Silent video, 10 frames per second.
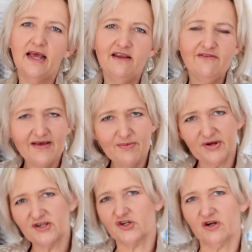any
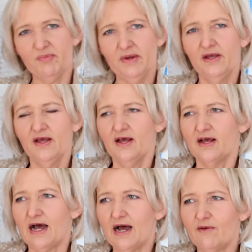fabric shop.
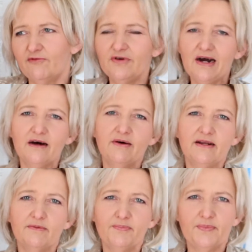For
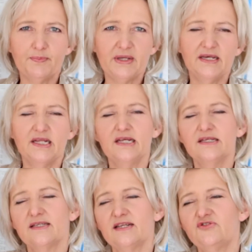our
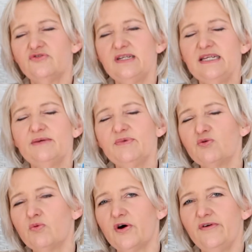beginners that's really a bit
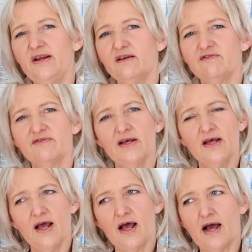worried of
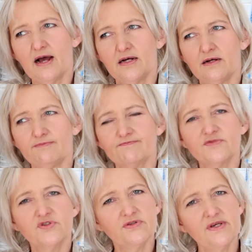
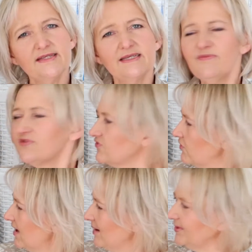doing something
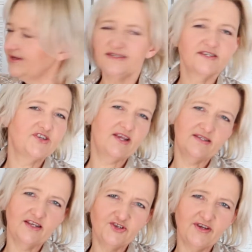wrong, I'm going to suggest
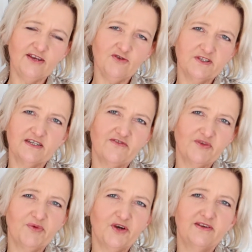that you get yourself
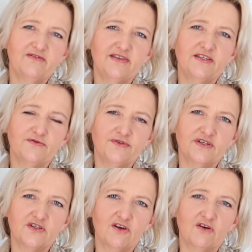the polar fleece for
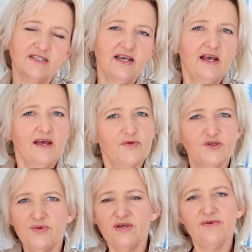this class,
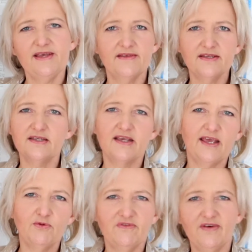because we wear this
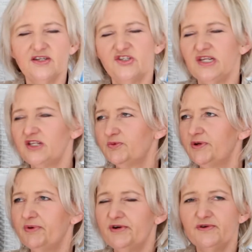again with our jeans.
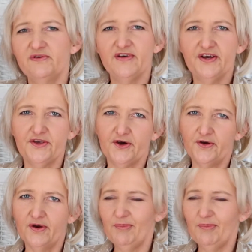We wear it with our yoga